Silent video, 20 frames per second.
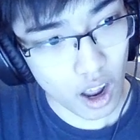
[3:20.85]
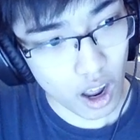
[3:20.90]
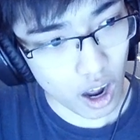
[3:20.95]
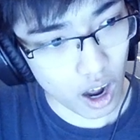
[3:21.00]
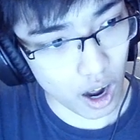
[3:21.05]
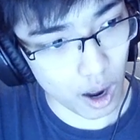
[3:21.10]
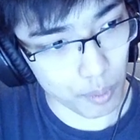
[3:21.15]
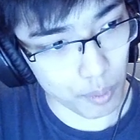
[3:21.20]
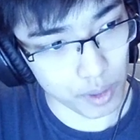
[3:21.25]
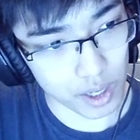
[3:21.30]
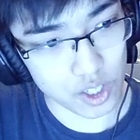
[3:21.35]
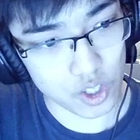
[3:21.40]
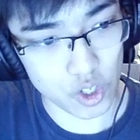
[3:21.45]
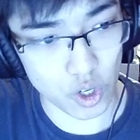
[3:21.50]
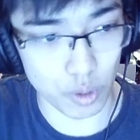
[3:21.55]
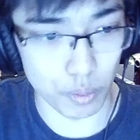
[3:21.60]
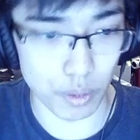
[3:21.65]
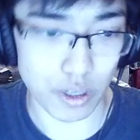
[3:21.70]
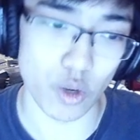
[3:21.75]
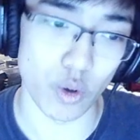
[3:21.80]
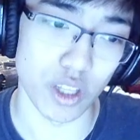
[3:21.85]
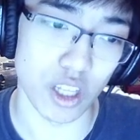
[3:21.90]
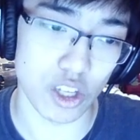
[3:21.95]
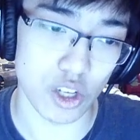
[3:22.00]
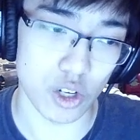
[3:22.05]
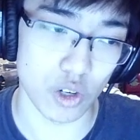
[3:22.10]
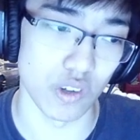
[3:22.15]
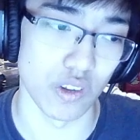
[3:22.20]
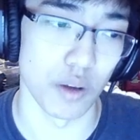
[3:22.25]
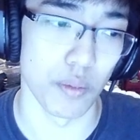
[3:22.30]
And so between the
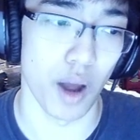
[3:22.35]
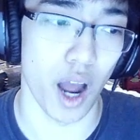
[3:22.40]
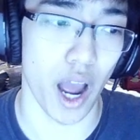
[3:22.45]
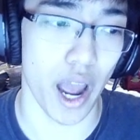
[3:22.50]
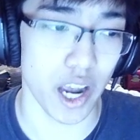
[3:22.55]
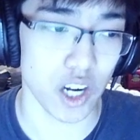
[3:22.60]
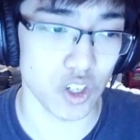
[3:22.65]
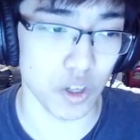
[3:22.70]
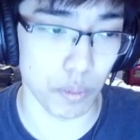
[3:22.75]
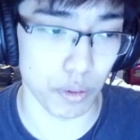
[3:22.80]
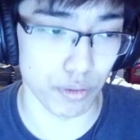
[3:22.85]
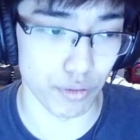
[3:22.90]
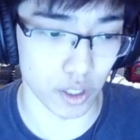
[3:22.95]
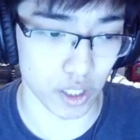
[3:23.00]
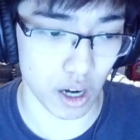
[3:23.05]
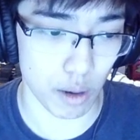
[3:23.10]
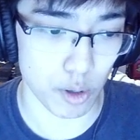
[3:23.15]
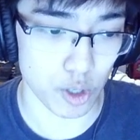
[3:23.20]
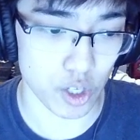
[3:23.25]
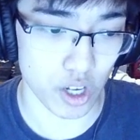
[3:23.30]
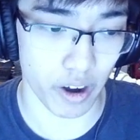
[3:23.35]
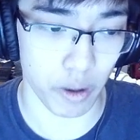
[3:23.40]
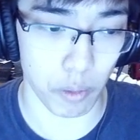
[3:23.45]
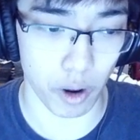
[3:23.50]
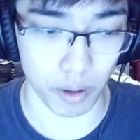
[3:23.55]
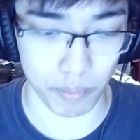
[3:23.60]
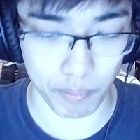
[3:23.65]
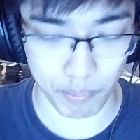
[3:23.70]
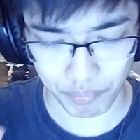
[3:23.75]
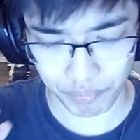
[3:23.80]
two of them, I actually prefer Kabuterimon.